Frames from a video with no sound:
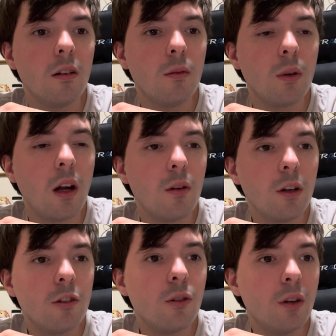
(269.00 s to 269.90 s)
when I
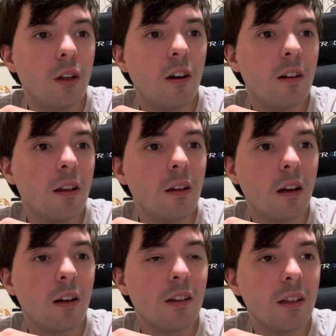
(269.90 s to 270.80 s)
originally got it,
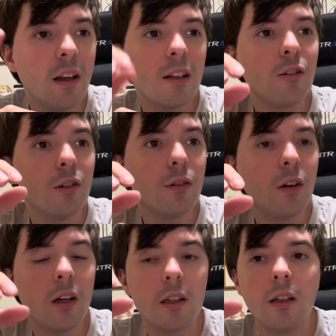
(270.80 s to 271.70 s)
I got an extra
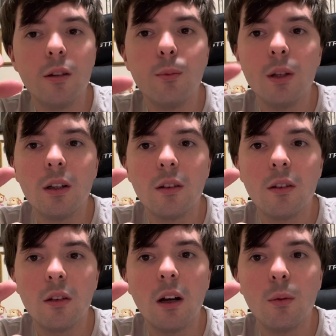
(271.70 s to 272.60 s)
fine nib
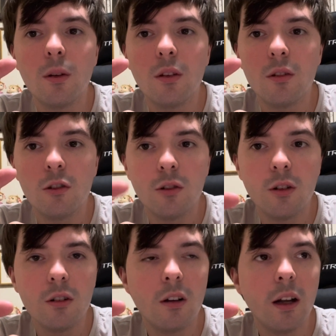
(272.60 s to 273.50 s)
because I wasn't
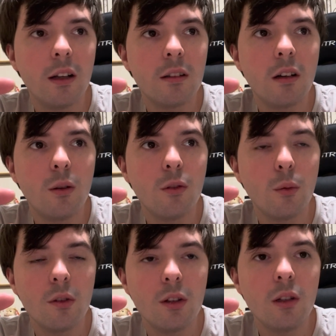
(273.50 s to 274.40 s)
sure, and I was
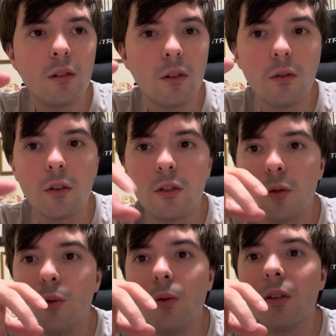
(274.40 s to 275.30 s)
wanting to use it for
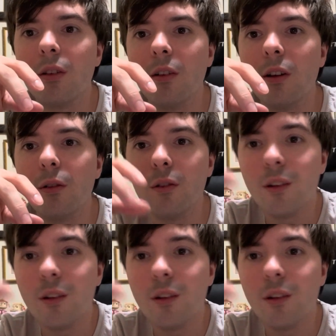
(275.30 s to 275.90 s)
school and stuff,